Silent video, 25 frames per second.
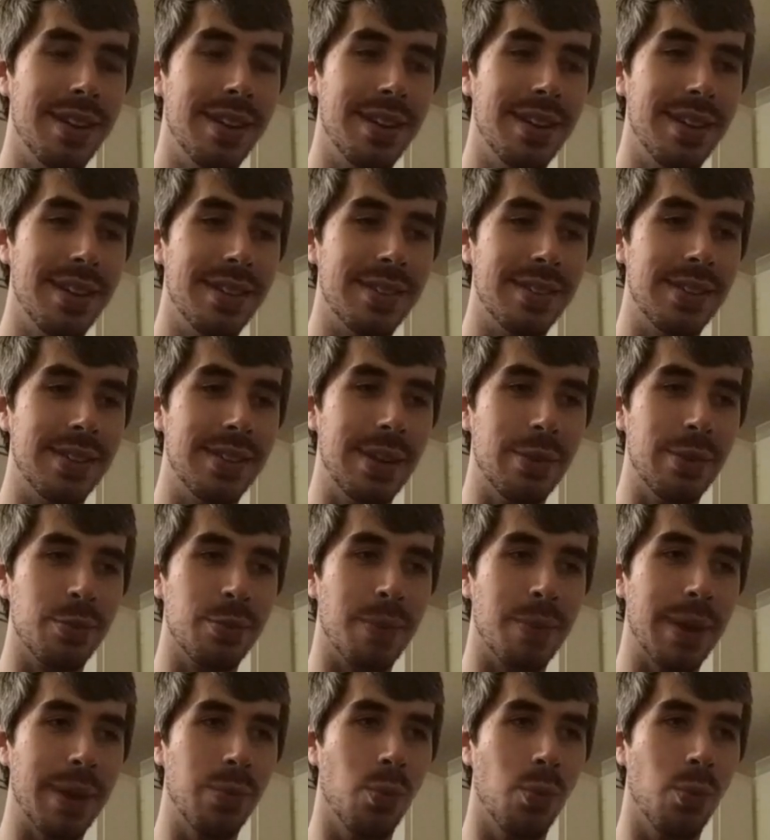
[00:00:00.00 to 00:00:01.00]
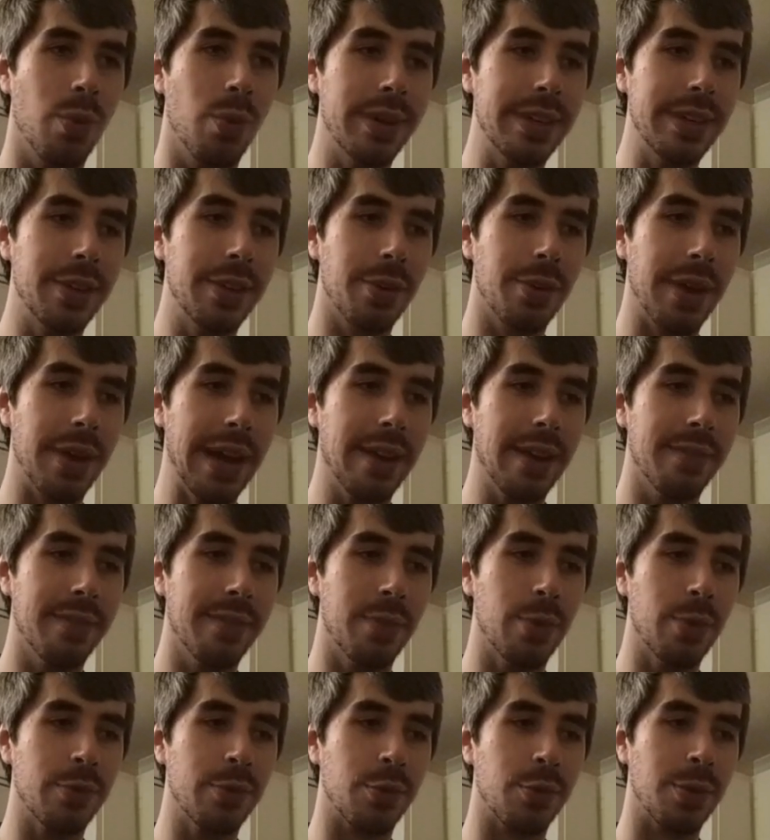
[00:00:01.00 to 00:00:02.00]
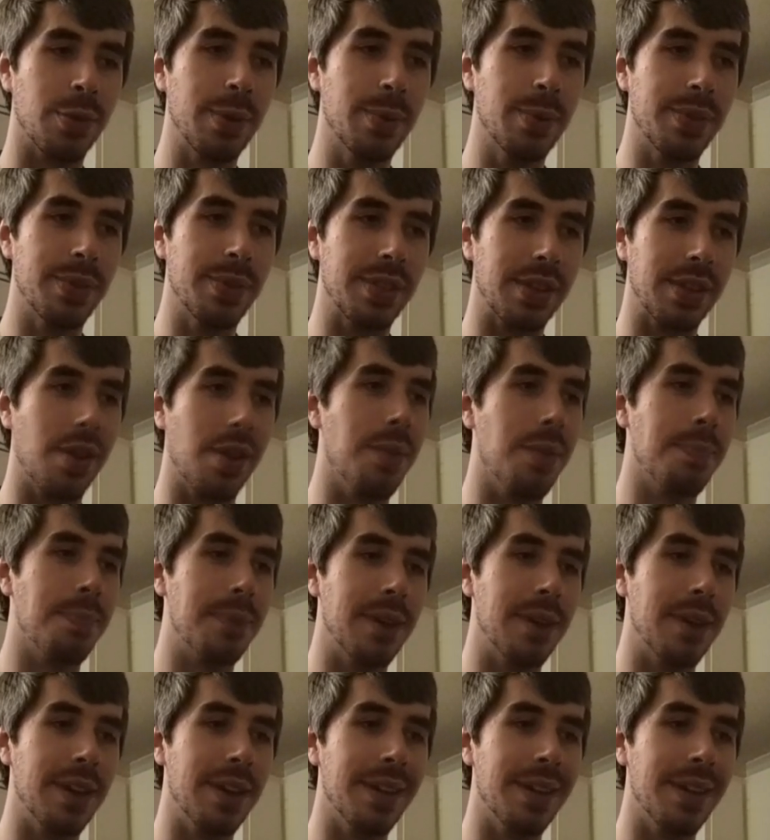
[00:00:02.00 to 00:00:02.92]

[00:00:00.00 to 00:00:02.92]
Today was my 1-year anniversary with the company.